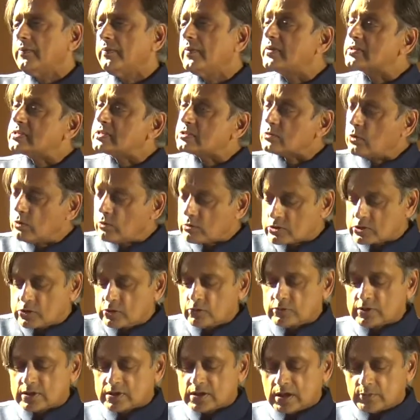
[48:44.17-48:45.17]
this is
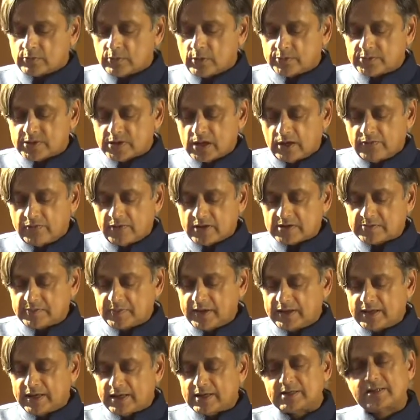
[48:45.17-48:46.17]
also, to some observers,
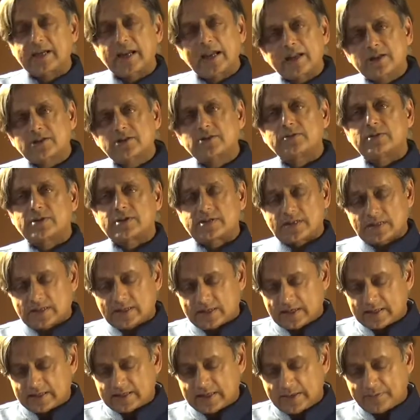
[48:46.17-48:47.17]
made it dangerous
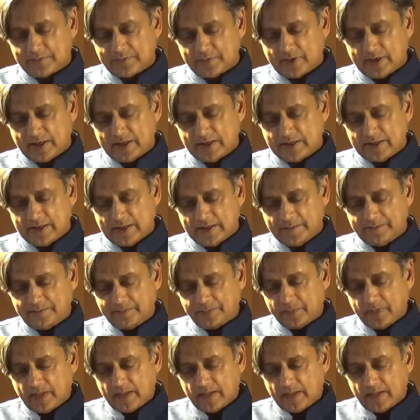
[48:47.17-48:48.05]
in contemporary India.